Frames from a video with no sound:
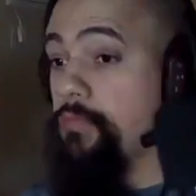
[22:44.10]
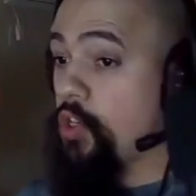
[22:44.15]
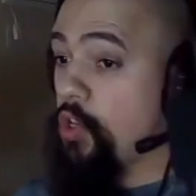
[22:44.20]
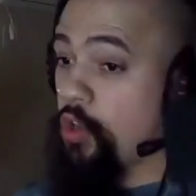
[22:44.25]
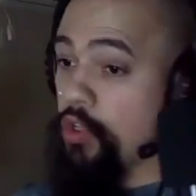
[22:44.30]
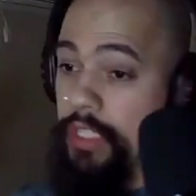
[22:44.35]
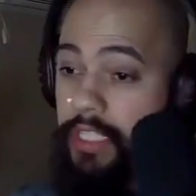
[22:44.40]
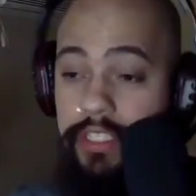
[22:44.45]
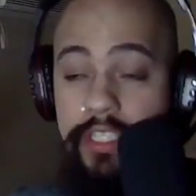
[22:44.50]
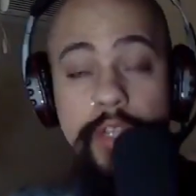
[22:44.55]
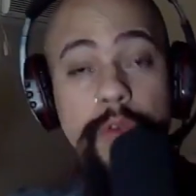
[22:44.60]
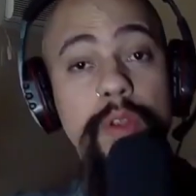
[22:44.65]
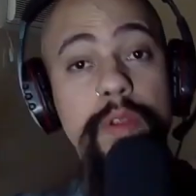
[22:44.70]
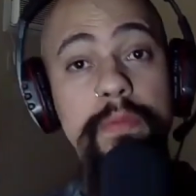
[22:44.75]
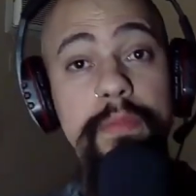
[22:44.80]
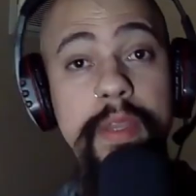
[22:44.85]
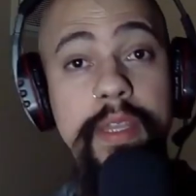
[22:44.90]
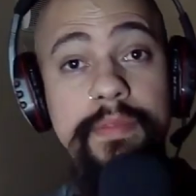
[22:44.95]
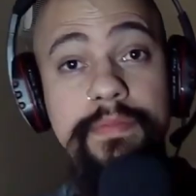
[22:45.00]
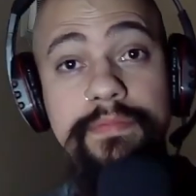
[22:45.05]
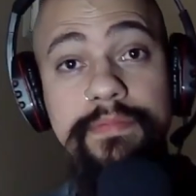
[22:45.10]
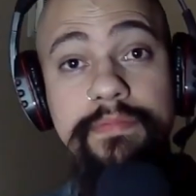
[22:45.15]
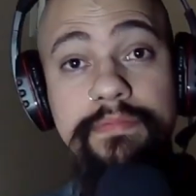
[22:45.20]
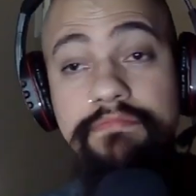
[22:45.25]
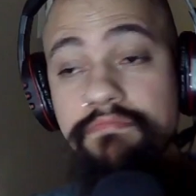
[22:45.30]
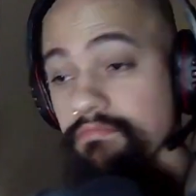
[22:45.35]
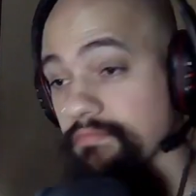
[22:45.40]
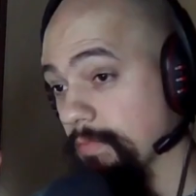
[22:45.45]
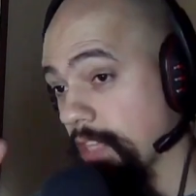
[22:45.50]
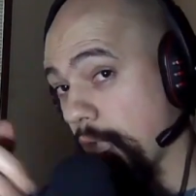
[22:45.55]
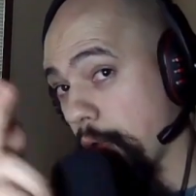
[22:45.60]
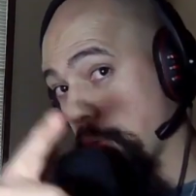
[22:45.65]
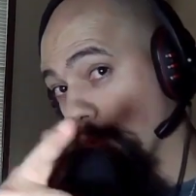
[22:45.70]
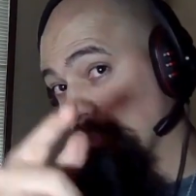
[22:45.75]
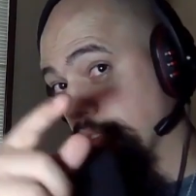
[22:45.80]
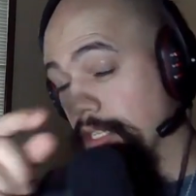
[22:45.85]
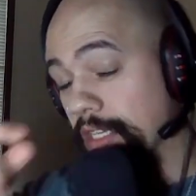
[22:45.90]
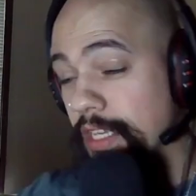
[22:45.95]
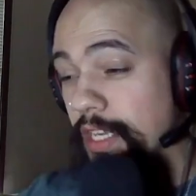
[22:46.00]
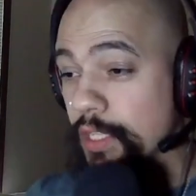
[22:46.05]
or disagree with me. I will
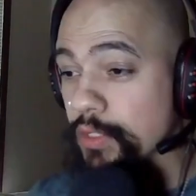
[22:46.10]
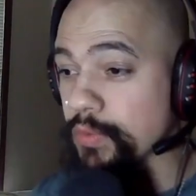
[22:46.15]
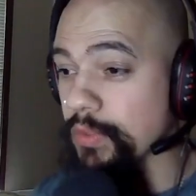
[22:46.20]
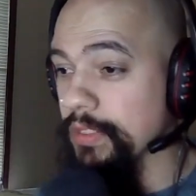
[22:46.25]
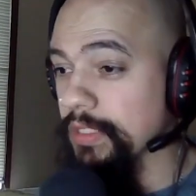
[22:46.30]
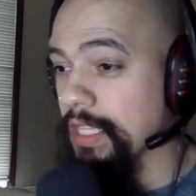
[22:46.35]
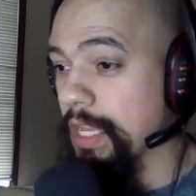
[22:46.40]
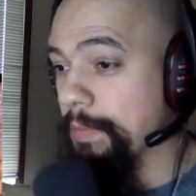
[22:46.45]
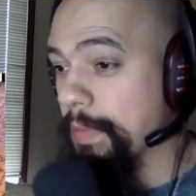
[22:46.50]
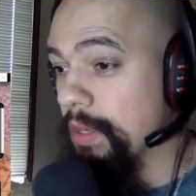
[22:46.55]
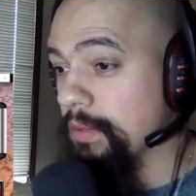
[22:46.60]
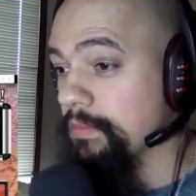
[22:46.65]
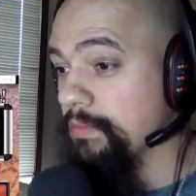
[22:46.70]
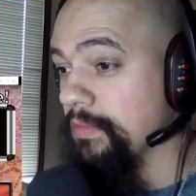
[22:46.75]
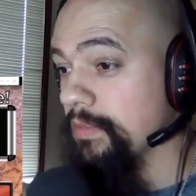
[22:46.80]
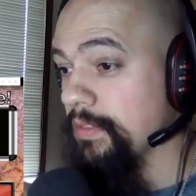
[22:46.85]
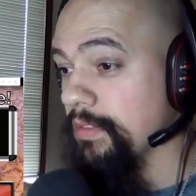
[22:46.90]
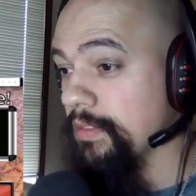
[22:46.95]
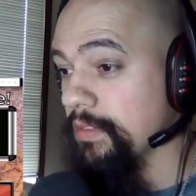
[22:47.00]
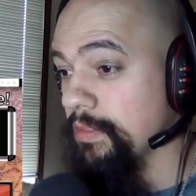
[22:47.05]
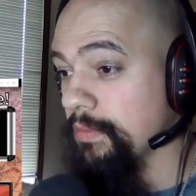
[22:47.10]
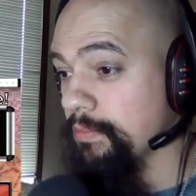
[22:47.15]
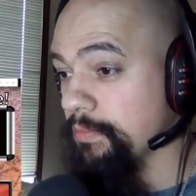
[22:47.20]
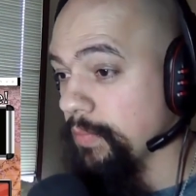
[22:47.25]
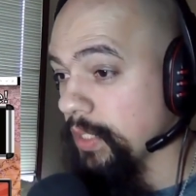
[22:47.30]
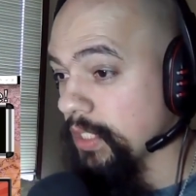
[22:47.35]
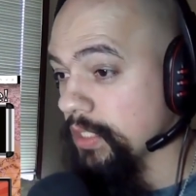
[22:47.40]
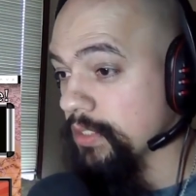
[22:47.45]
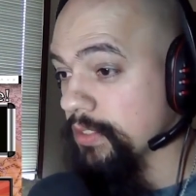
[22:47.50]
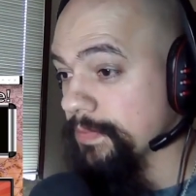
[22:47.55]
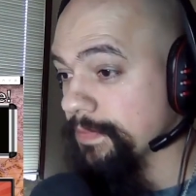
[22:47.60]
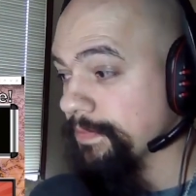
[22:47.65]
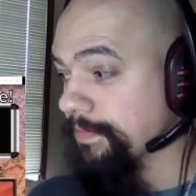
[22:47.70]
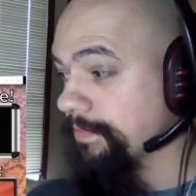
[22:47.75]
see you in the next one. I'm out. Peace.